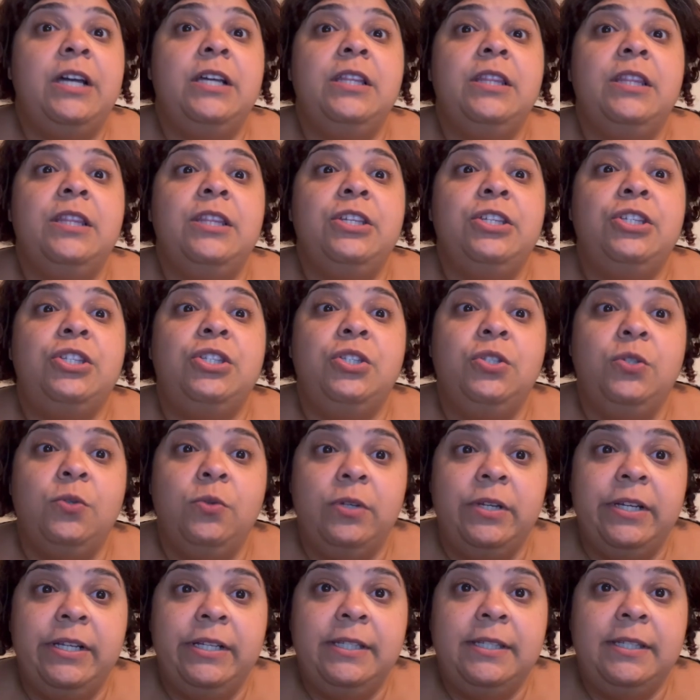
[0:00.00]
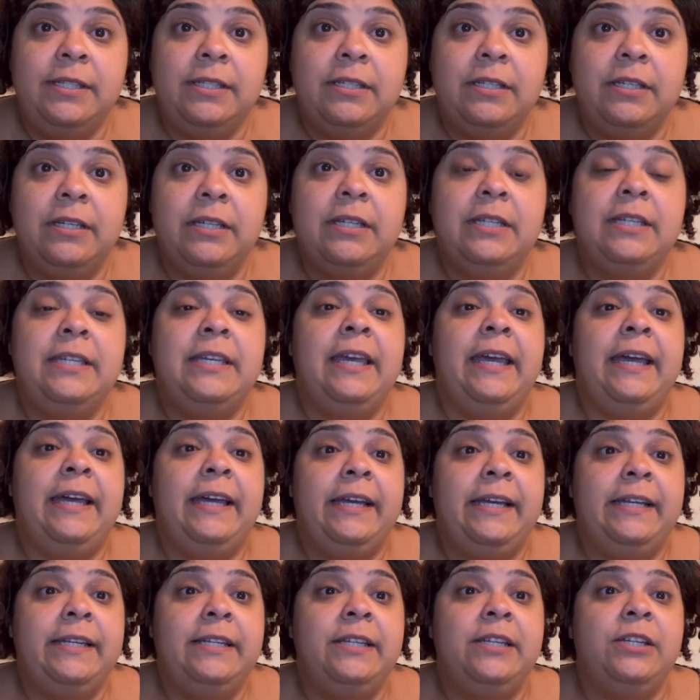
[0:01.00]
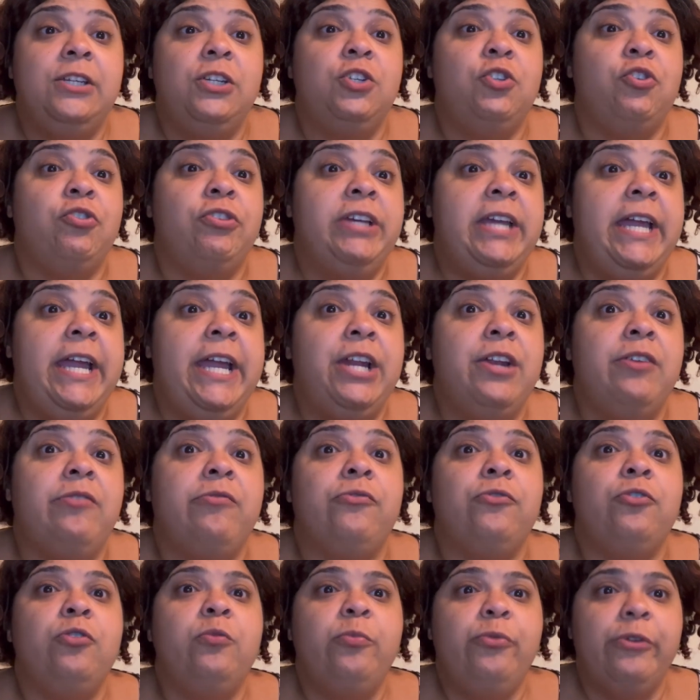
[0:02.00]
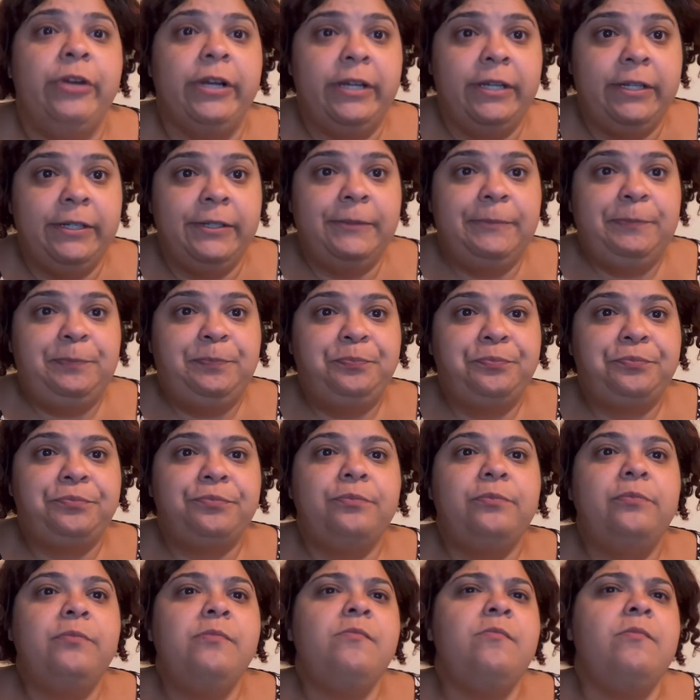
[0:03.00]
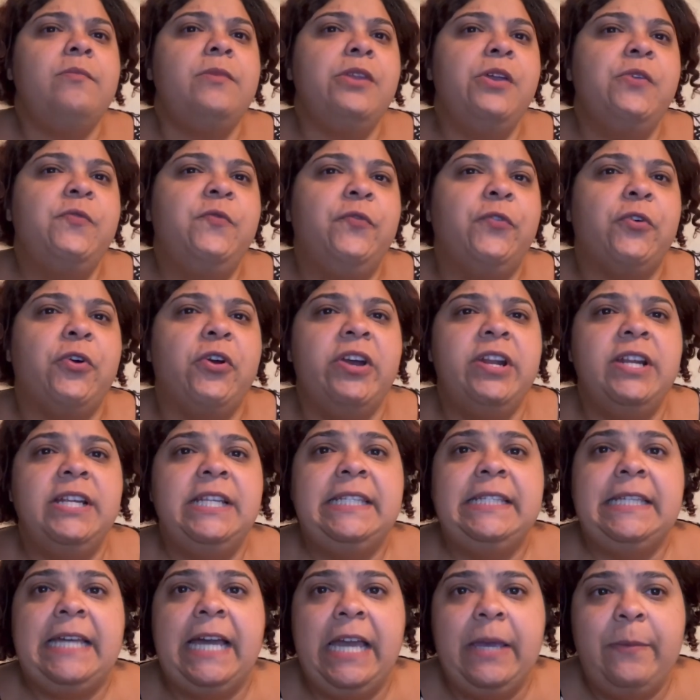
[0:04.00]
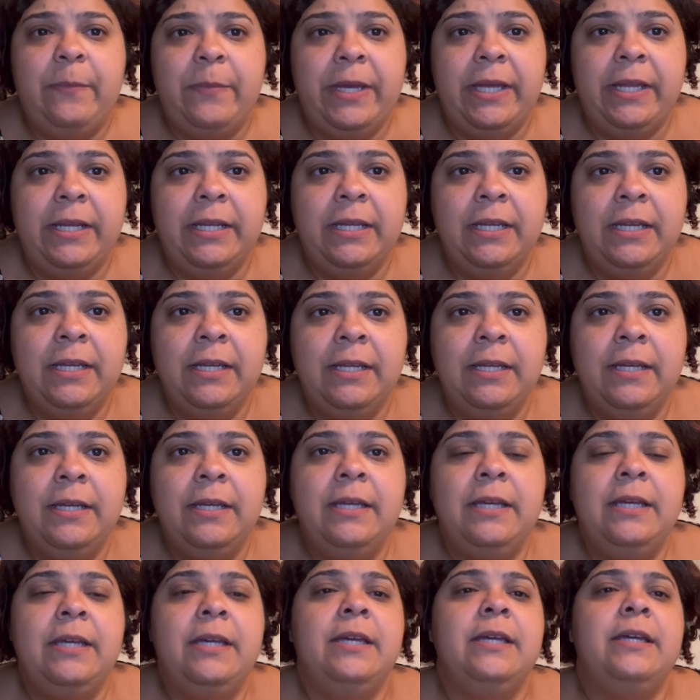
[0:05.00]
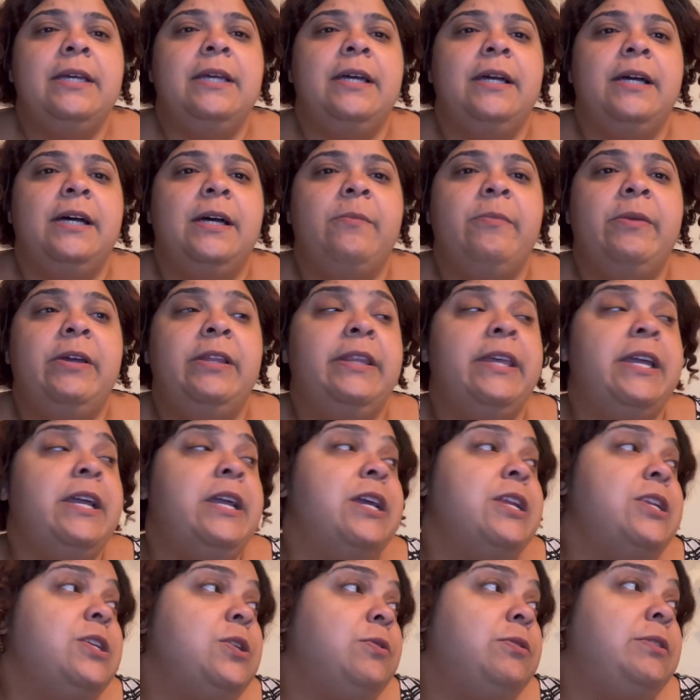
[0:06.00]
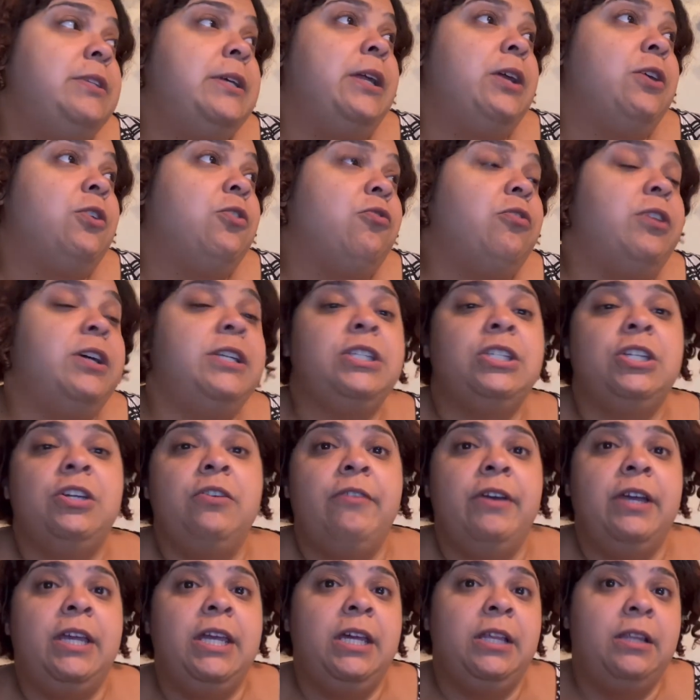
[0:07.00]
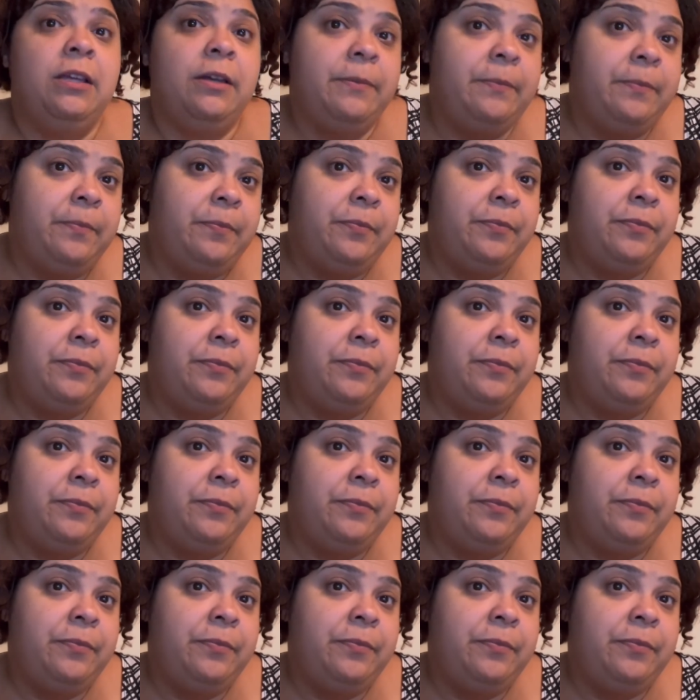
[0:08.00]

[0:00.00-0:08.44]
The students can create a rubric for an assignment, and they can use that across curriculum,